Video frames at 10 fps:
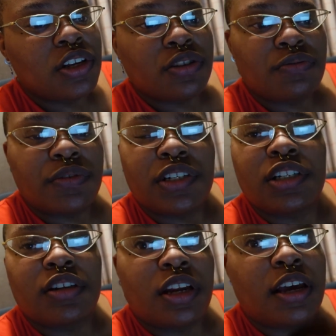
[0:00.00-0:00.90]
So we're just
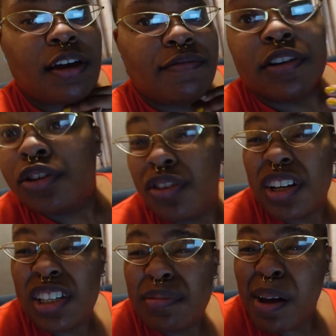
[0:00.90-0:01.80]
going to have to
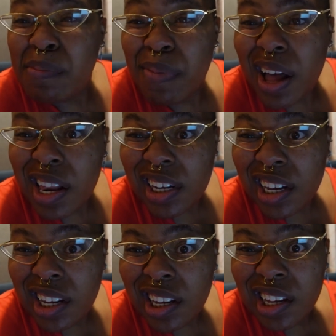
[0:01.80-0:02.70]
trust my body.